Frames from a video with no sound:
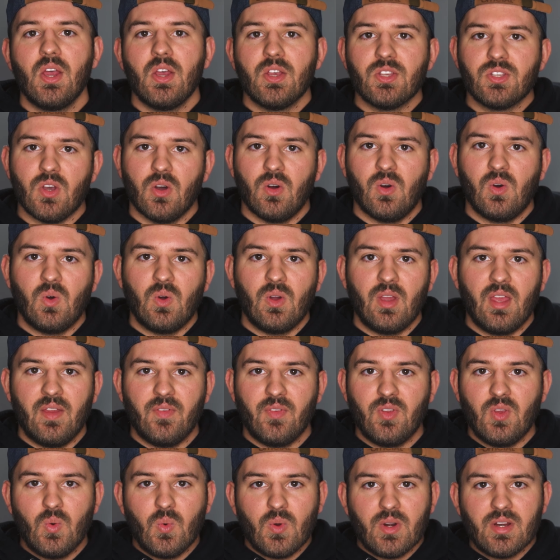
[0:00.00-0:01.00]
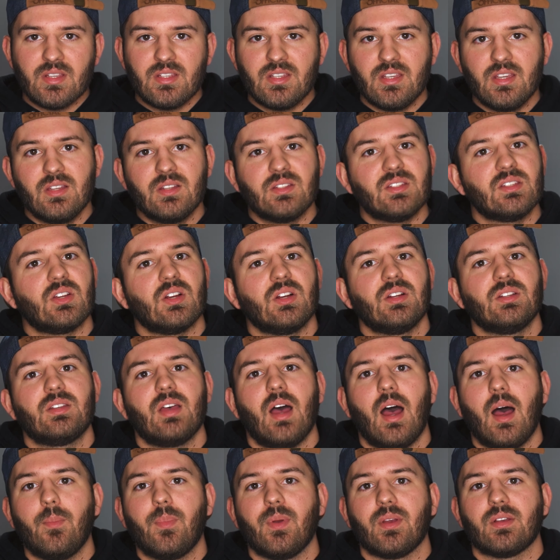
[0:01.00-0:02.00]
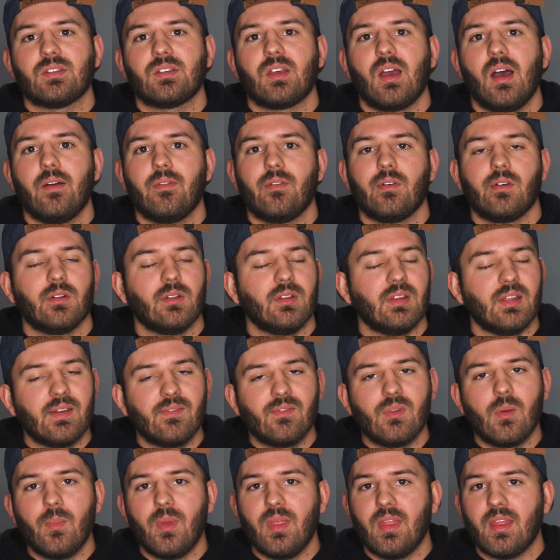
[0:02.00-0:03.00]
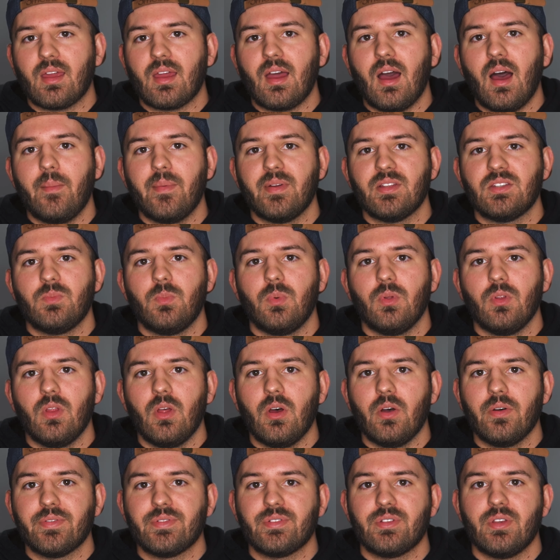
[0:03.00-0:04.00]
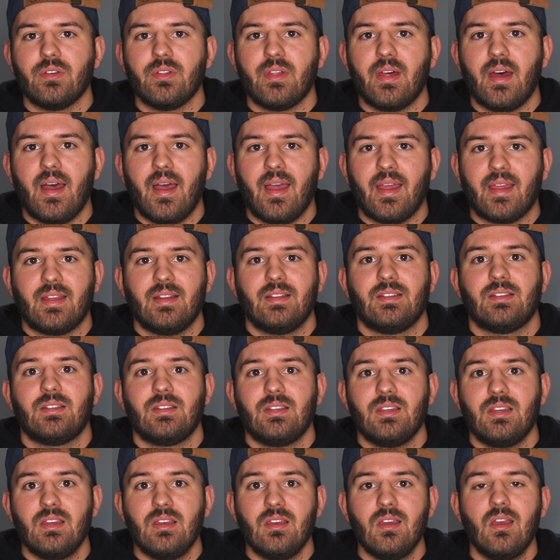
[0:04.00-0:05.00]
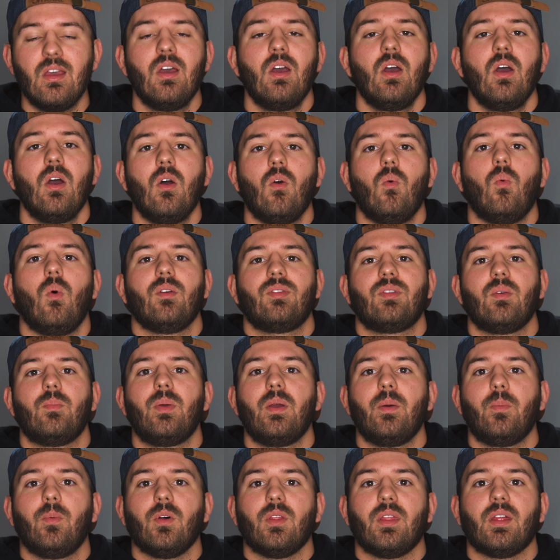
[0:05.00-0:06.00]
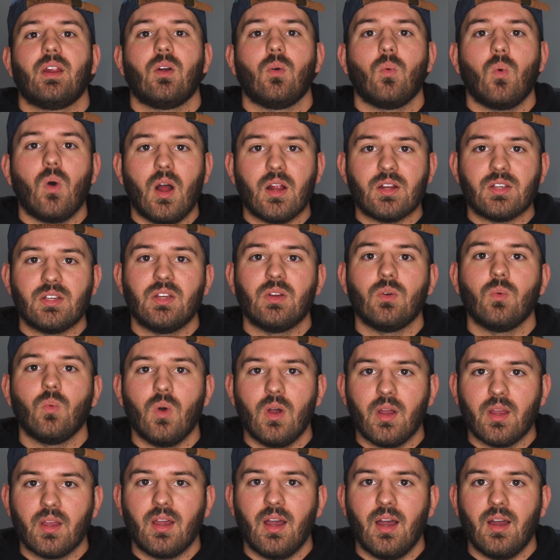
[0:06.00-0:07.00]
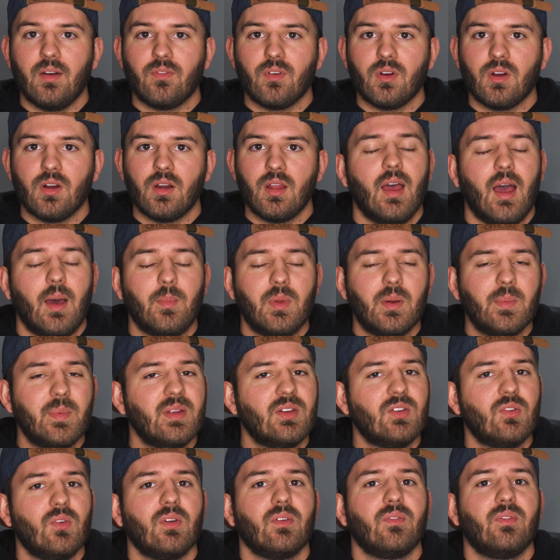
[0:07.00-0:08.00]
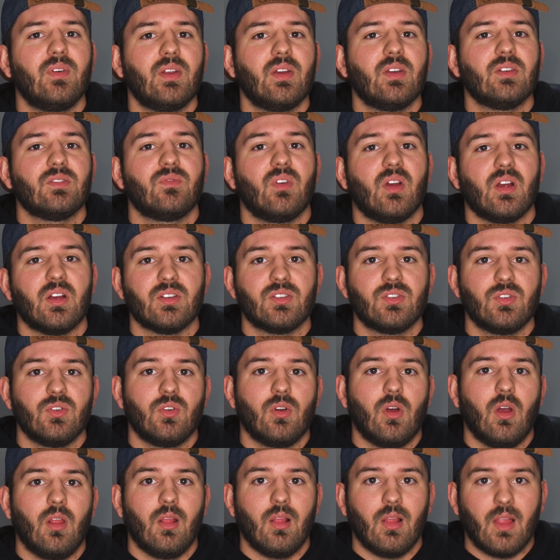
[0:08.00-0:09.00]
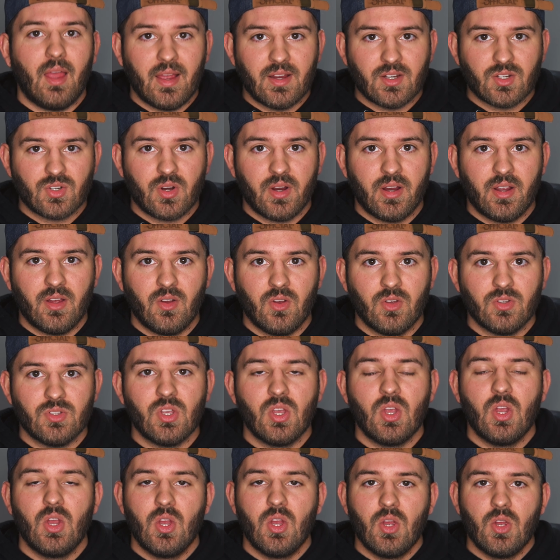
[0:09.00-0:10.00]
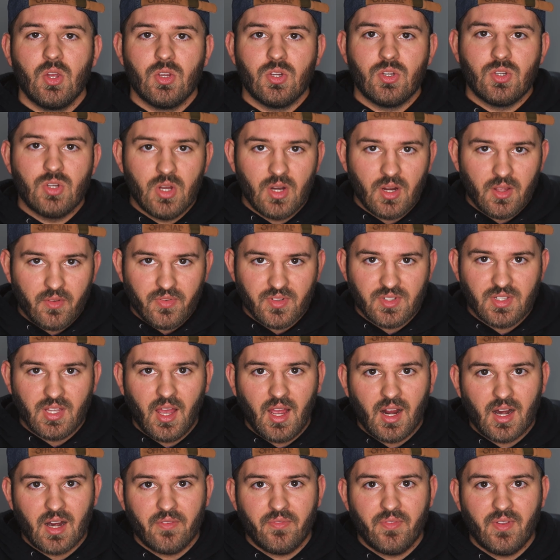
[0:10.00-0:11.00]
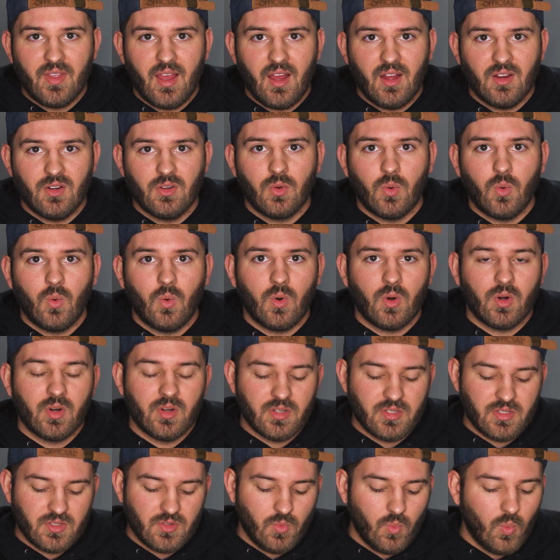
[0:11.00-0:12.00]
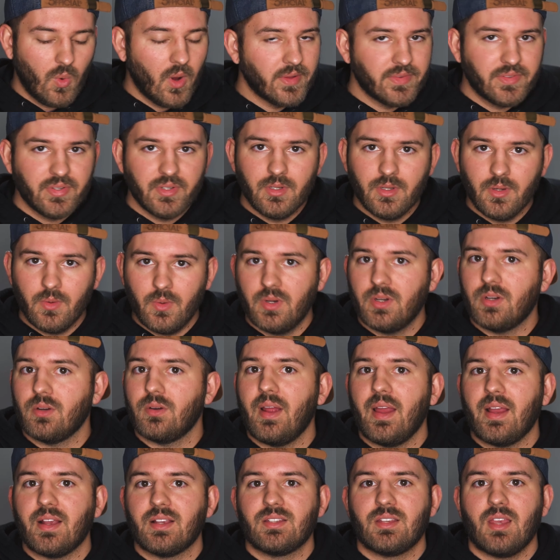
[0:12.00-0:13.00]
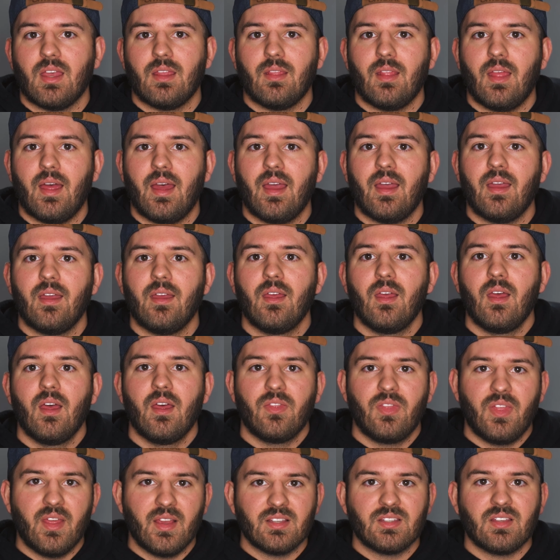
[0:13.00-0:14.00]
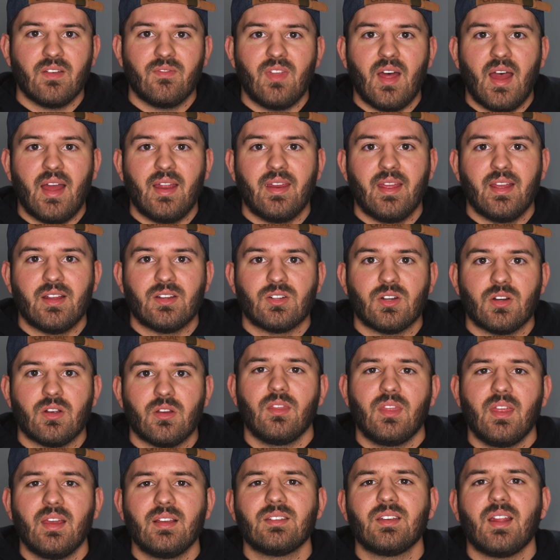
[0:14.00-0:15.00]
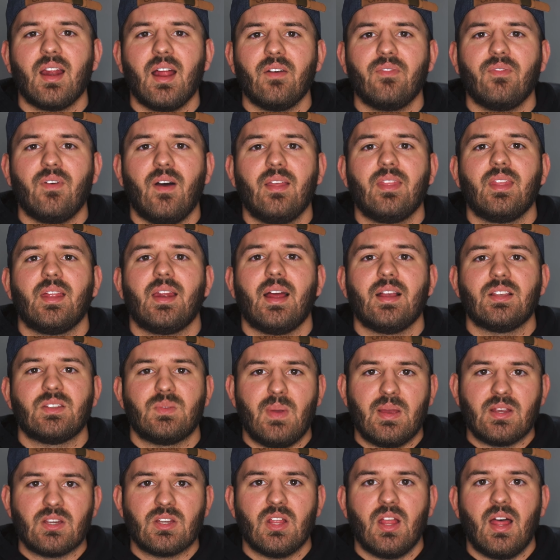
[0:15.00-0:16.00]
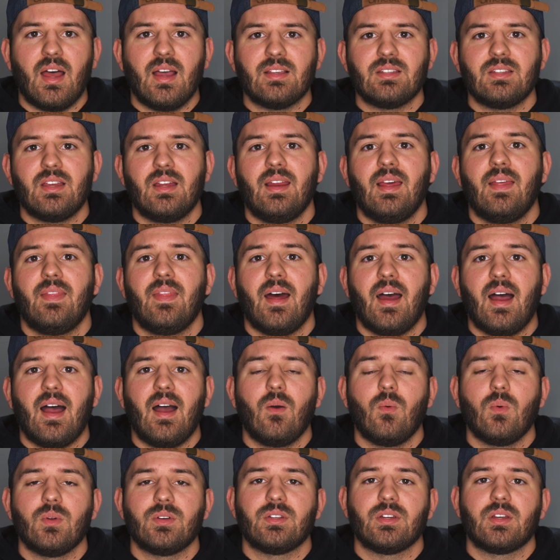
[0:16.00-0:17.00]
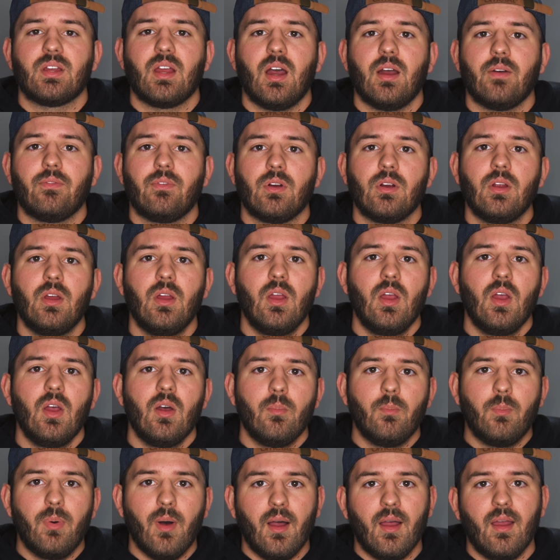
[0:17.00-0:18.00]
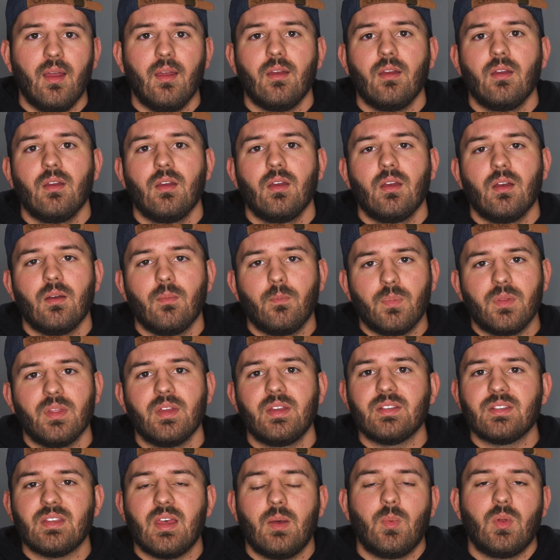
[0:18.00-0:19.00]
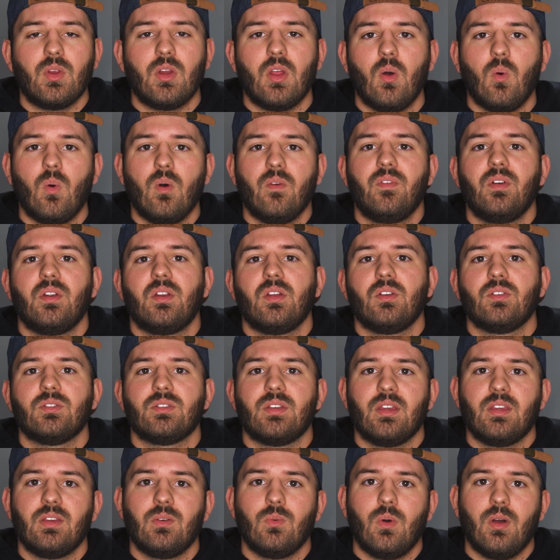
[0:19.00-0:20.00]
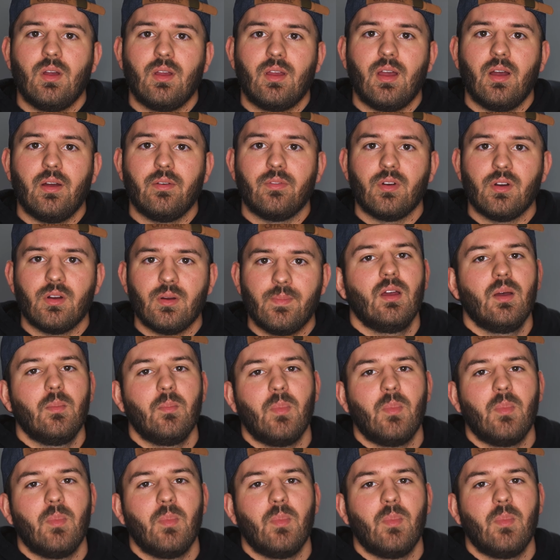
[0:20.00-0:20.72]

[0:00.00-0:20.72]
So if you want to see certain topics covered, leave them in the comments below so that I can see what the people that are watching want covered. I'm going to be doing videos very soon on light trails, shooting photography outdoors, what to do in direct sunlight, things of that nature, things that I find that I specialize in and that I want to cover. But please let me know what videos that you want covered.